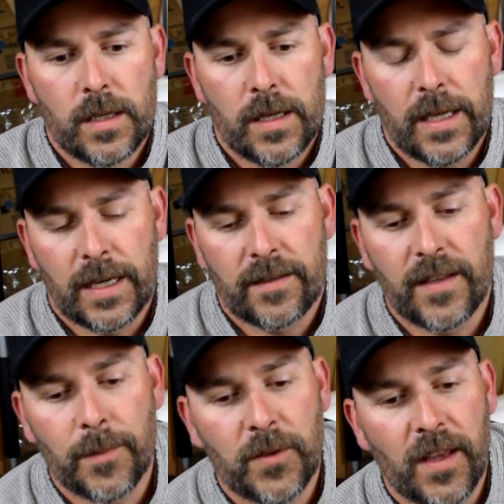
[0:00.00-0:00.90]
it
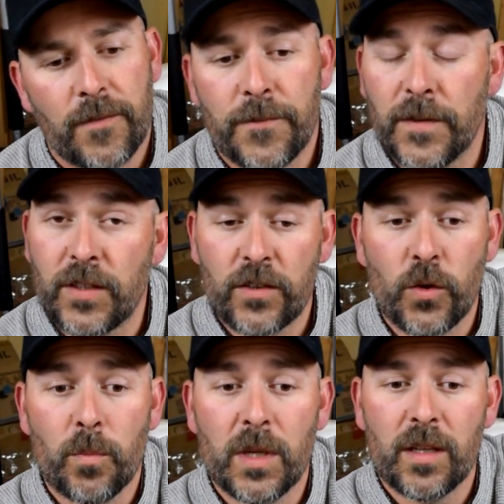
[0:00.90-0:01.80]
accepts a
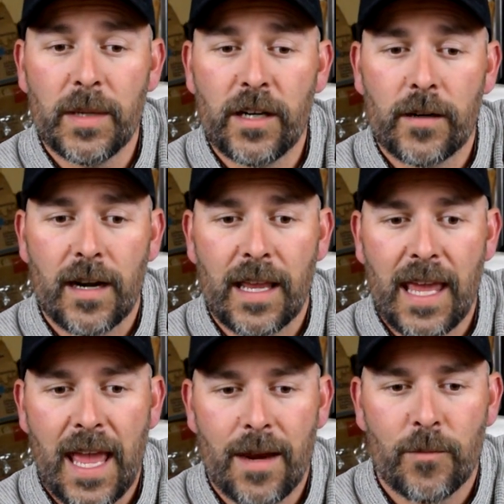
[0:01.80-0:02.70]
52 millimeter
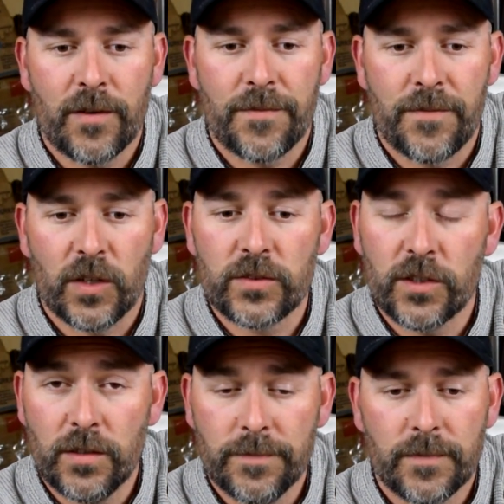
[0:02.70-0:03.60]
camera
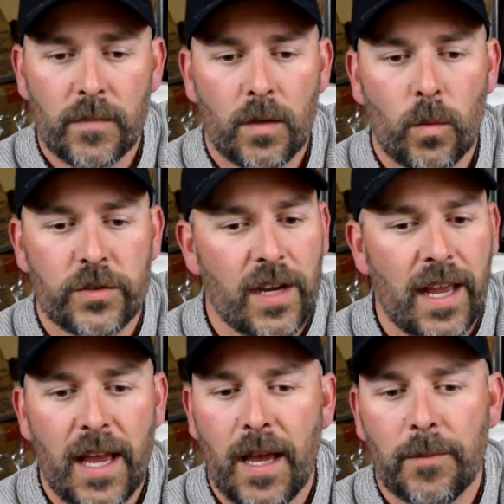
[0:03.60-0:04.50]
filter, which
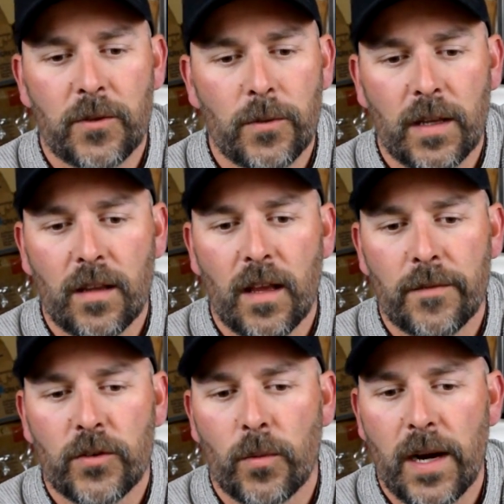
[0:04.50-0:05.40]
I absolutely
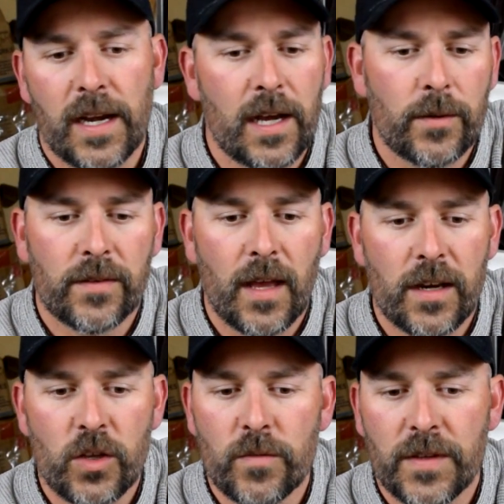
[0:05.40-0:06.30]
love. So right now it's got
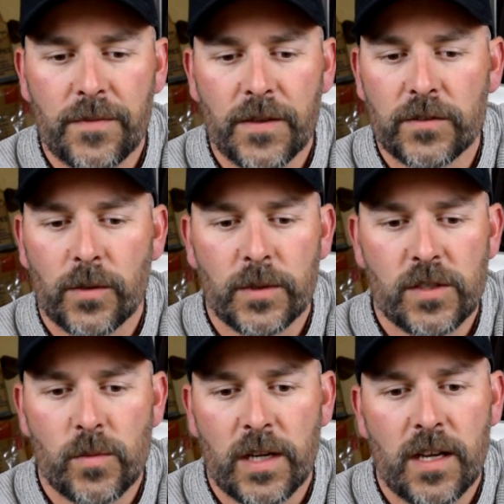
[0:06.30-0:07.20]
a UV filter, which
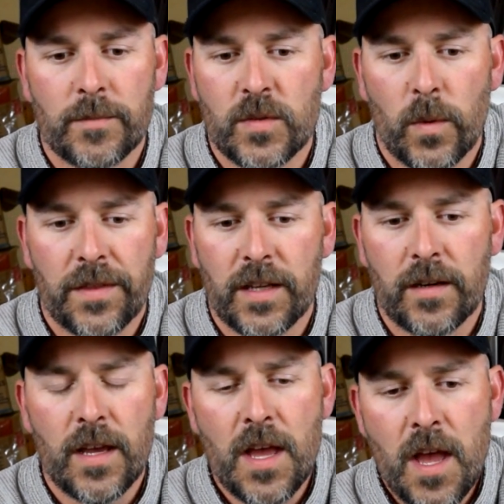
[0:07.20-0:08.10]
is what comes with
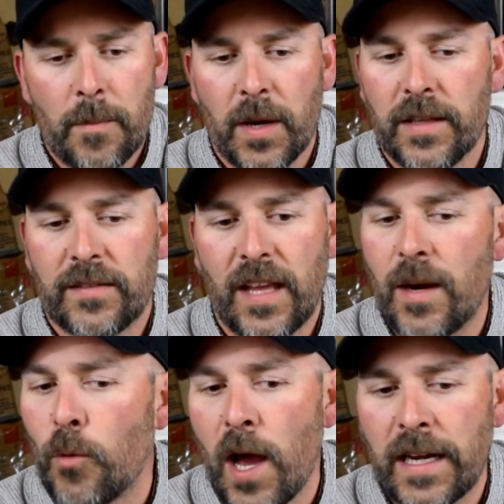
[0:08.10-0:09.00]
it. But say
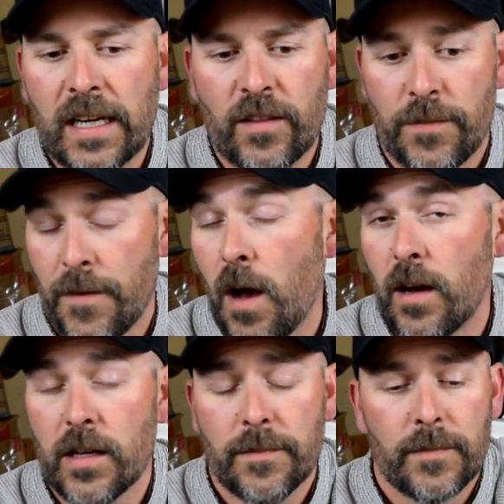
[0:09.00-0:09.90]
I'm riding in the
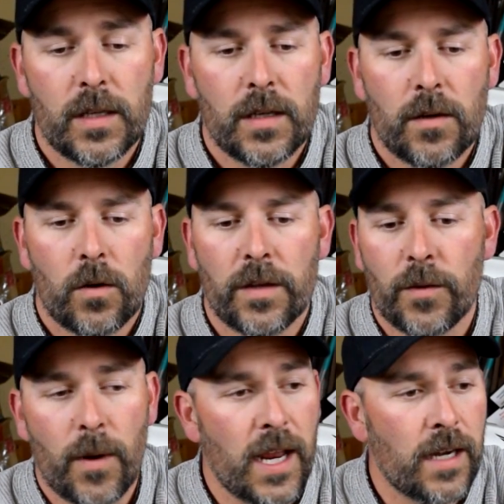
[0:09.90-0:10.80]
fog or in
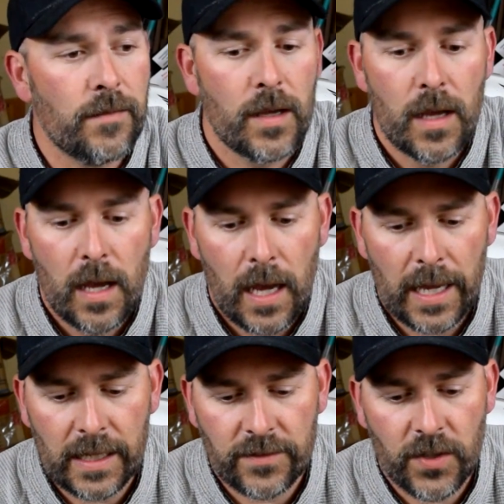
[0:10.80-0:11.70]
the rain,
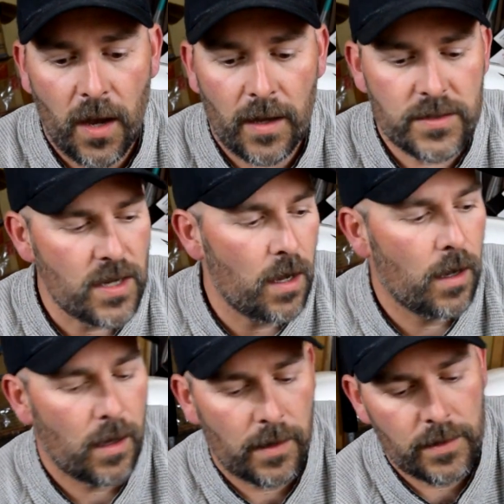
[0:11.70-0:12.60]
I can toss
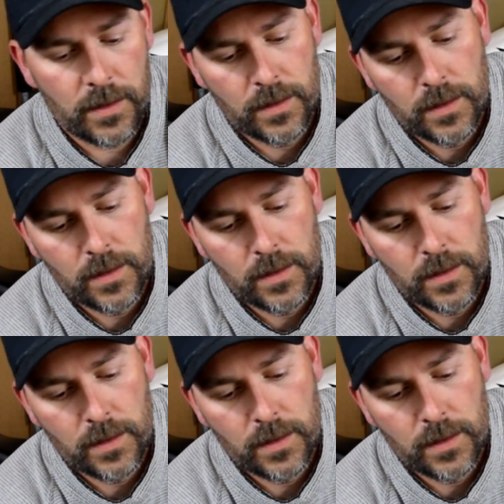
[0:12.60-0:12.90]
on